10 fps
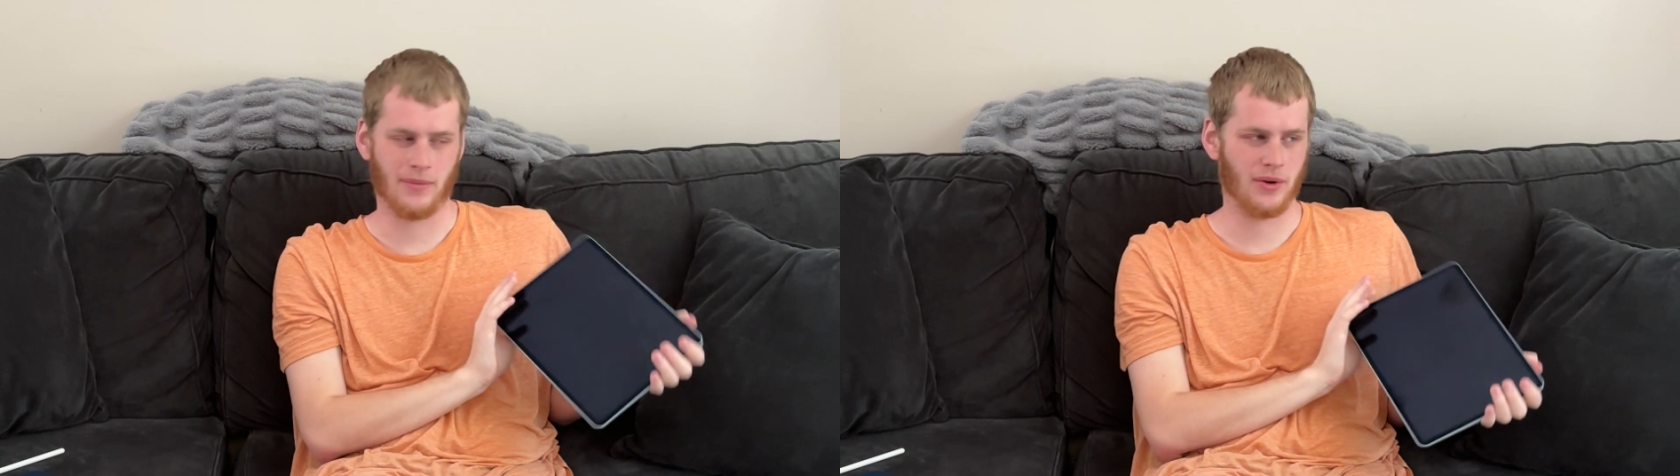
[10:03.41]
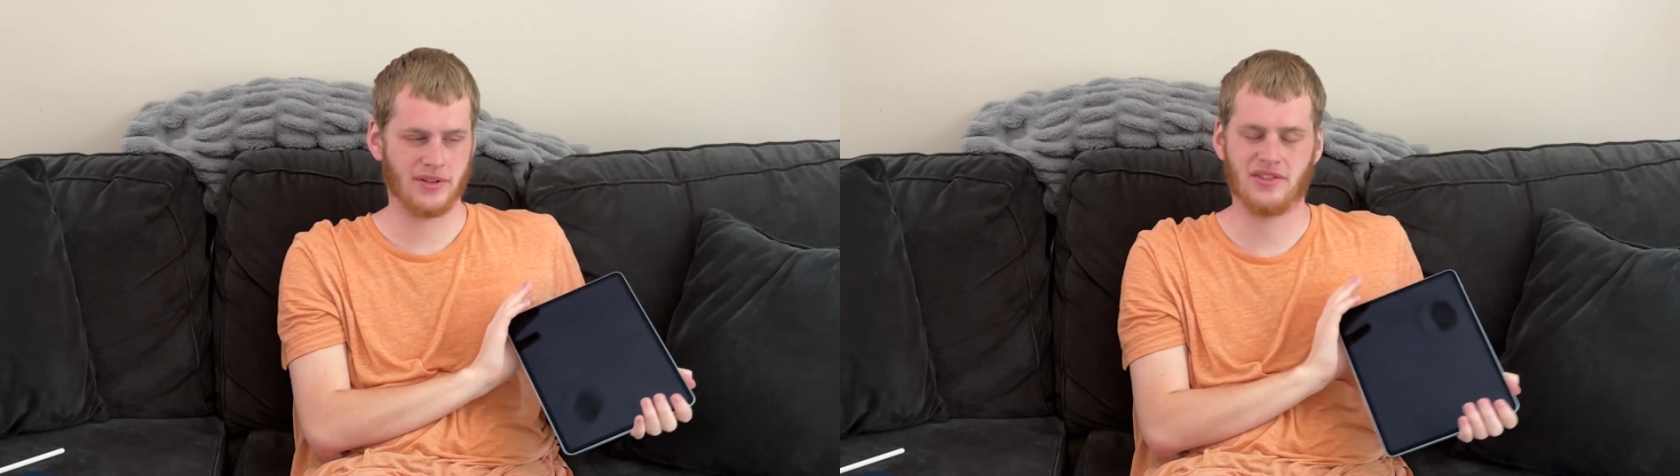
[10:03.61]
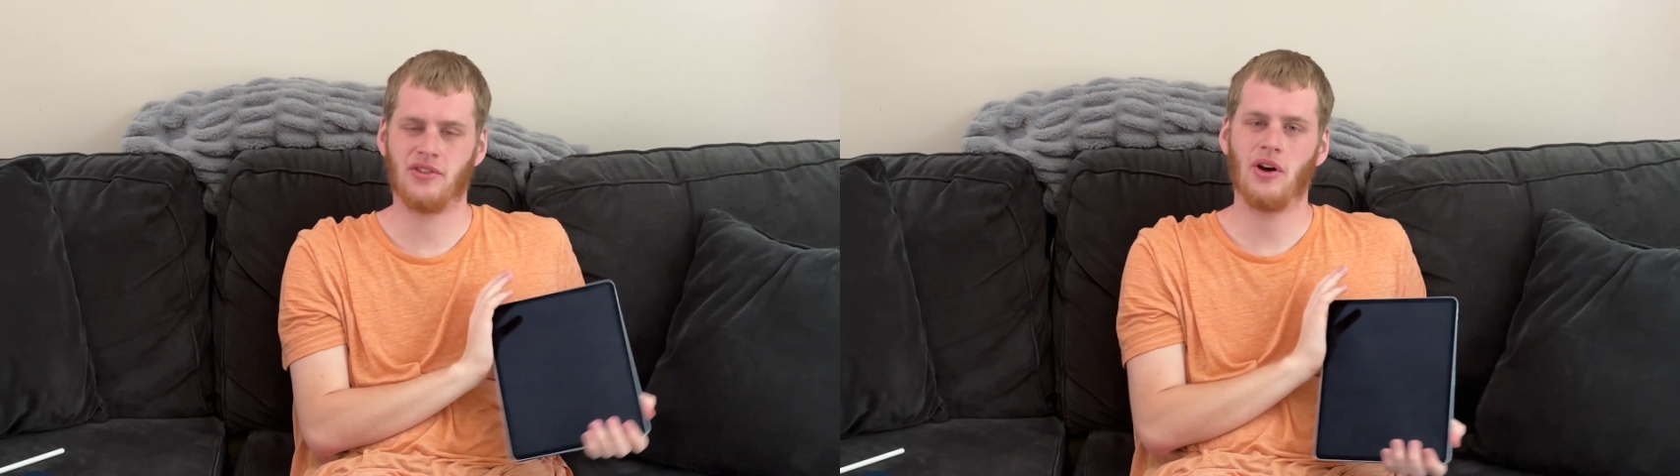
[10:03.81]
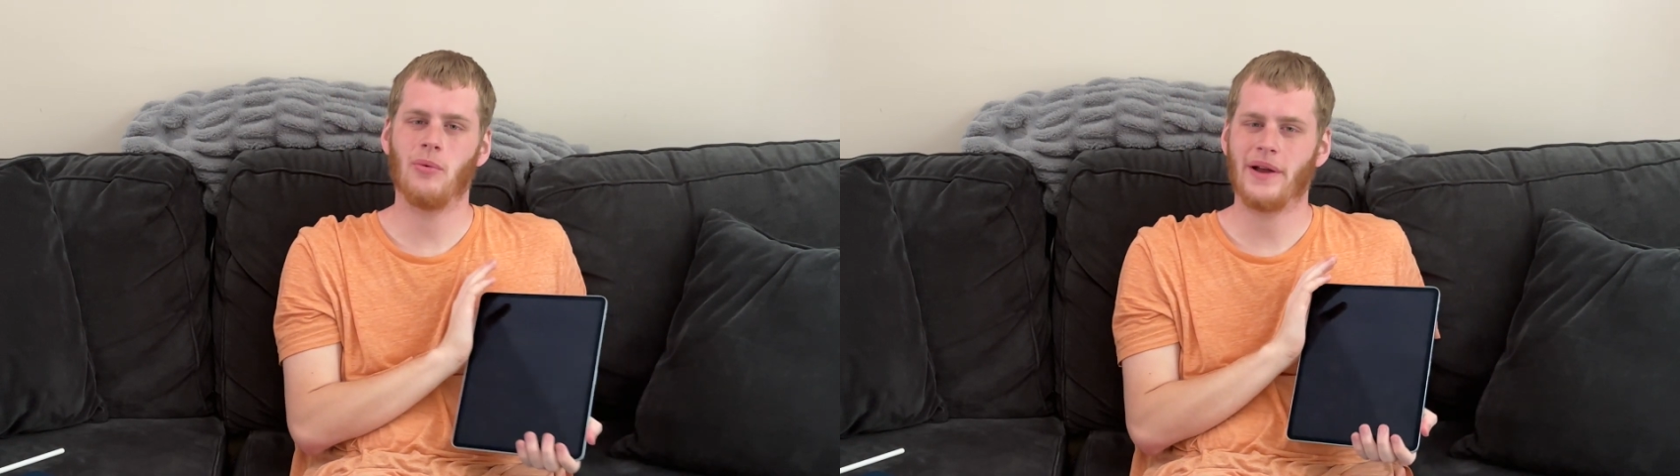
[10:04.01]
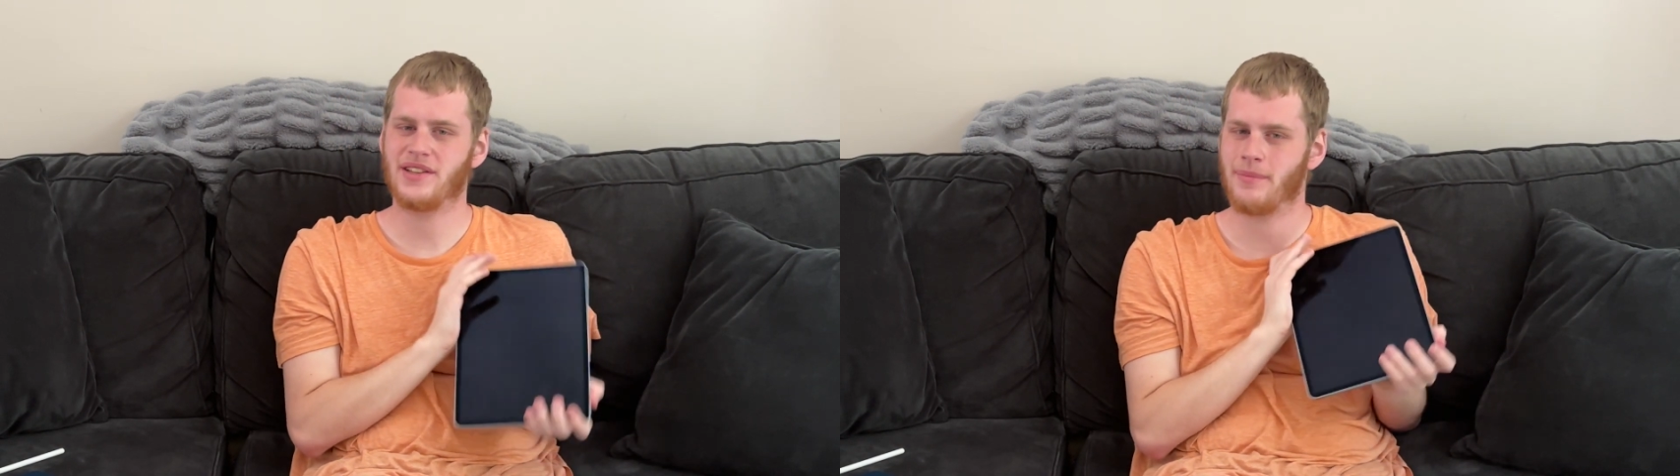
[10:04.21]
There is no
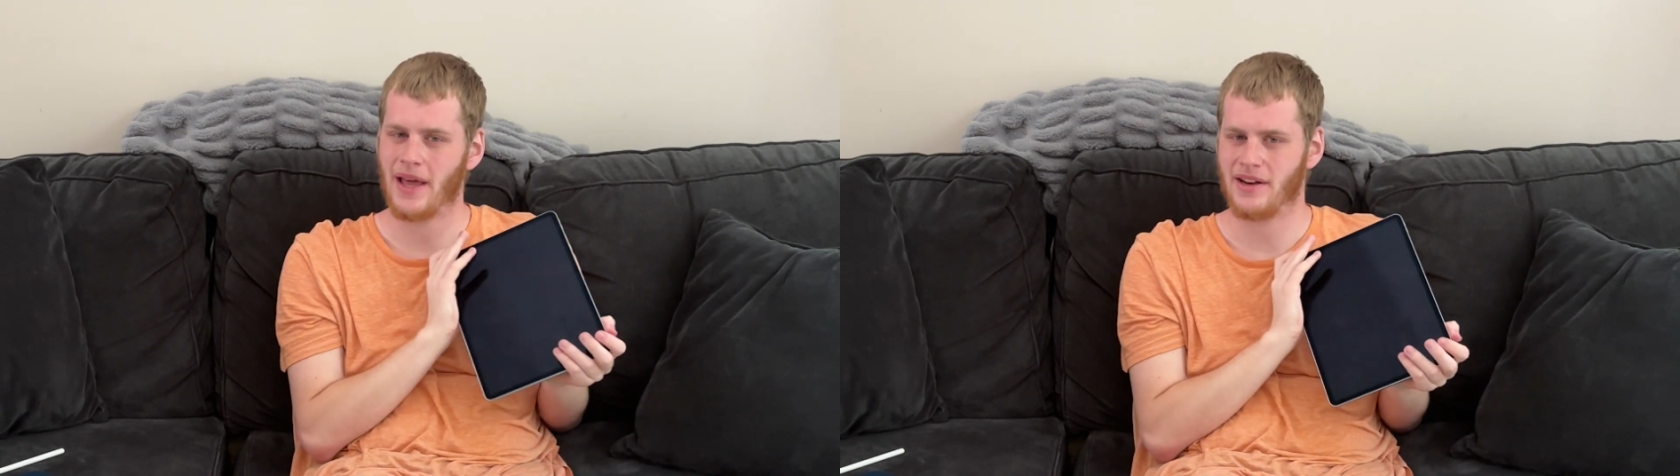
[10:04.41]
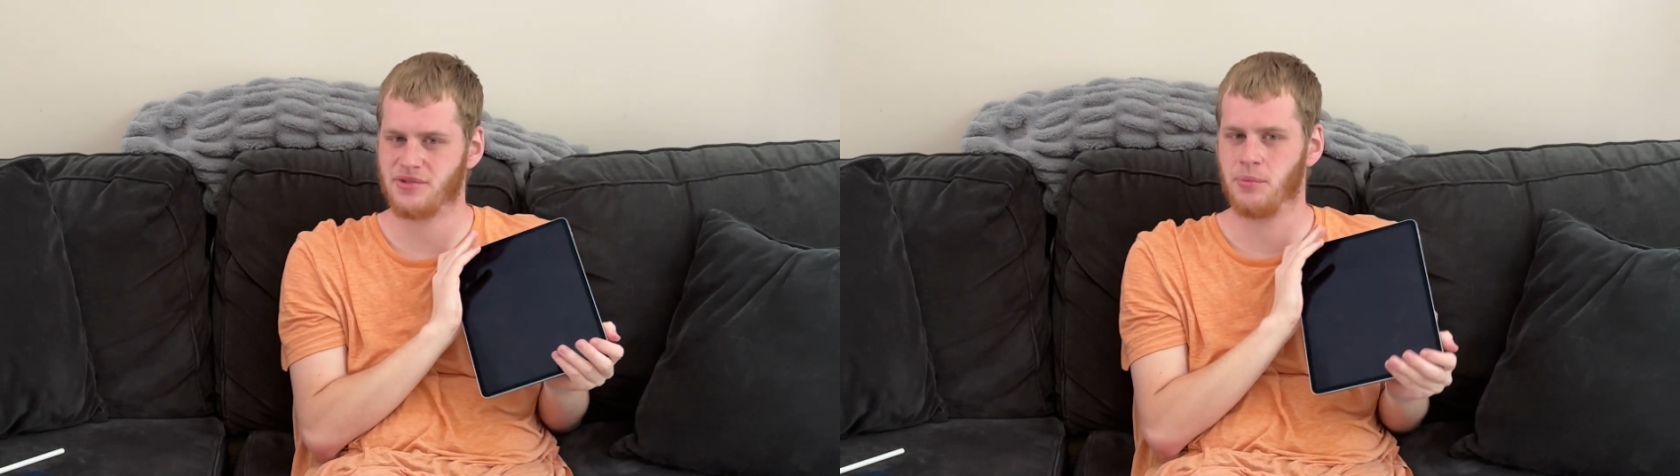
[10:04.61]
way to manage